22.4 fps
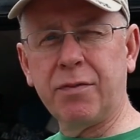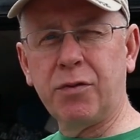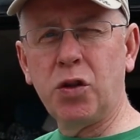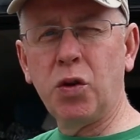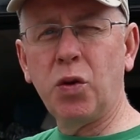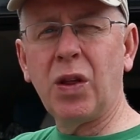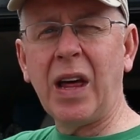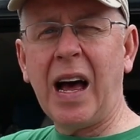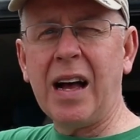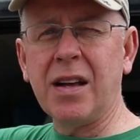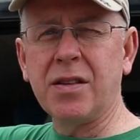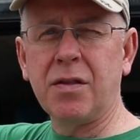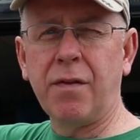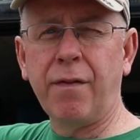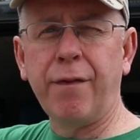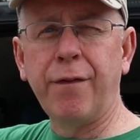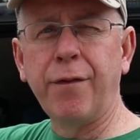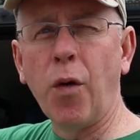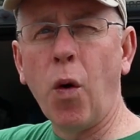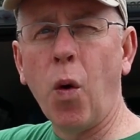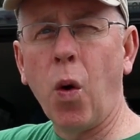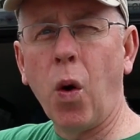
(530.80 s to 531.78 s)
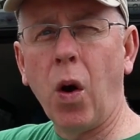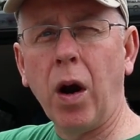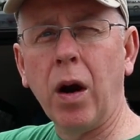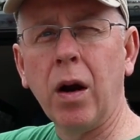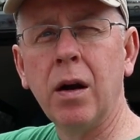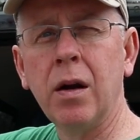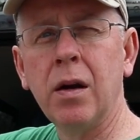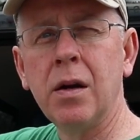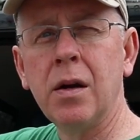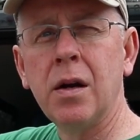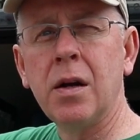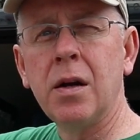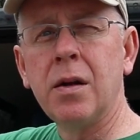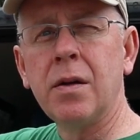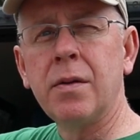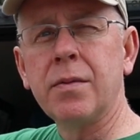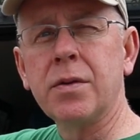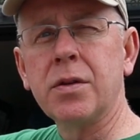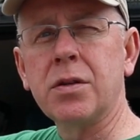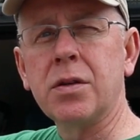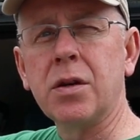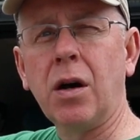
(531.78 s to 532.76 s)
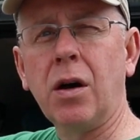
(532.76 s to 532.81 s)
of 2004.
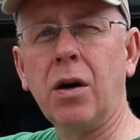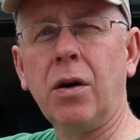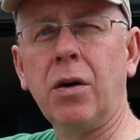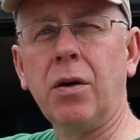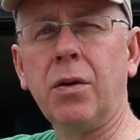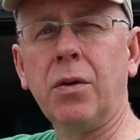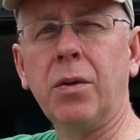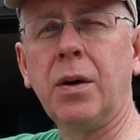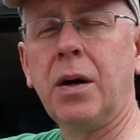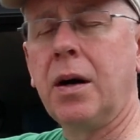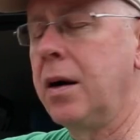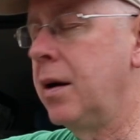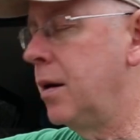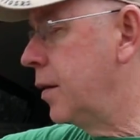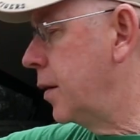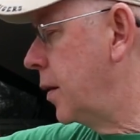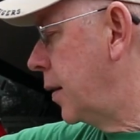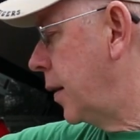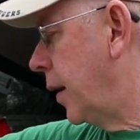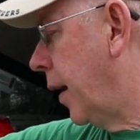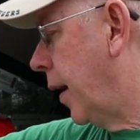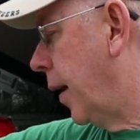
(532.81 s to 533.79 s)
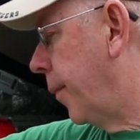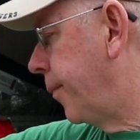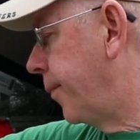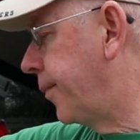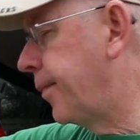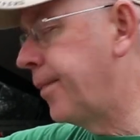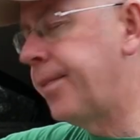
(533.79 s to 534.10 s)
So, yeah.